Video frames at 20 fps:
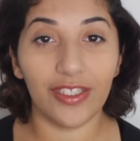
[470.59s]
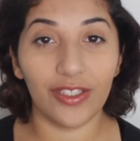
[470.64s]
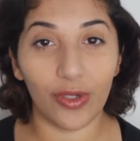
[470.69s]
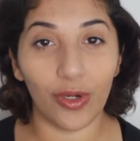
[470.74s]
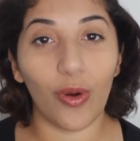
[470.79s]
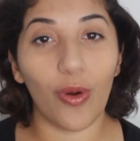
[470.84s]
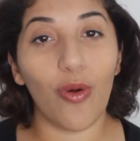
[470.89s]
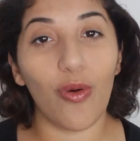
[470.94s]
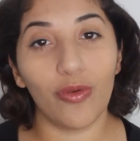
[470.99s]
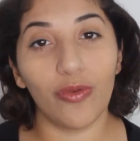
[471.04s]

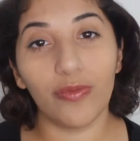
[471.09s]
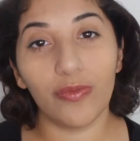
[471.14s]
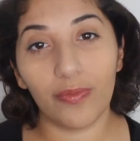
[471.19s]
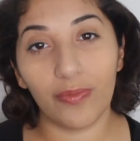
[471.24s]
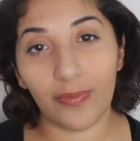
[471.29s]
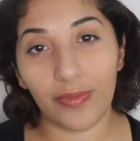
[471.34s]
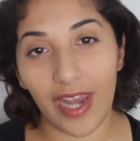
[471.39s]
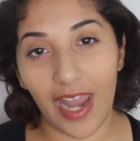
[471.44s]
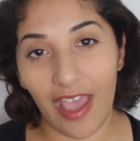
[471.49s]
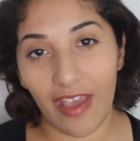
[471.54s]
your own
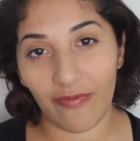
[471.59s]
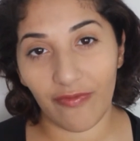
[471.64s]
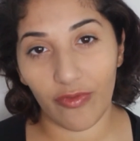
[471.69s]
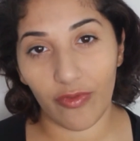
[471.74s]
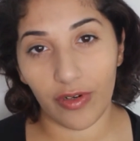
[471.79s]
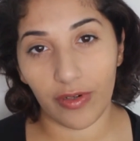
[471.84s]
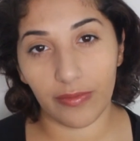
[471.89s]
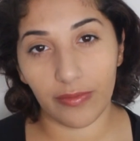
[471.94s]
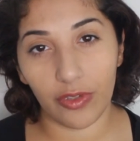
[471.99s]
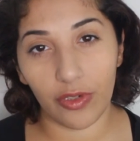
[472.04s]

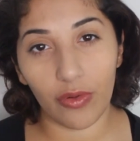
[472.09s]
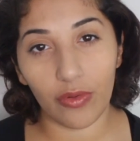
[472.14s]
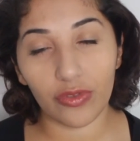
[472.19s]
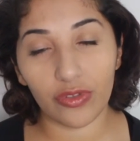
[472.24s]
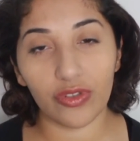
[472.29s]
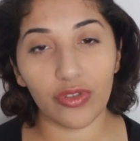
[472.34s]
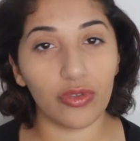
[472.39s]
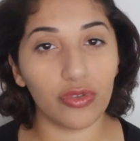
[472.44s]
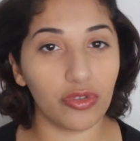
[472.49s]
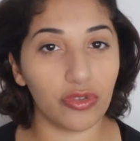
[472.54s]
platform, your
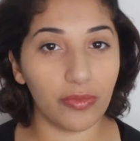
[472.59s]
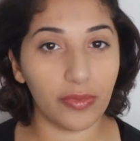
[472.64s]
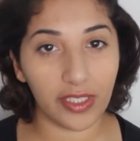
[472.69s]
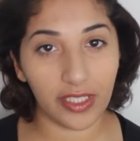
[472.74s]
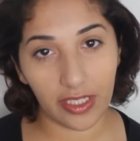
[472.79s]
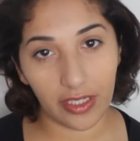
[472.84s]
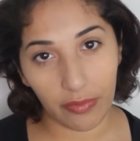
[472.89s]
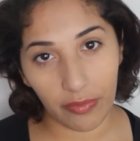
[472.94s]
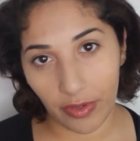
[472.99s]
own social media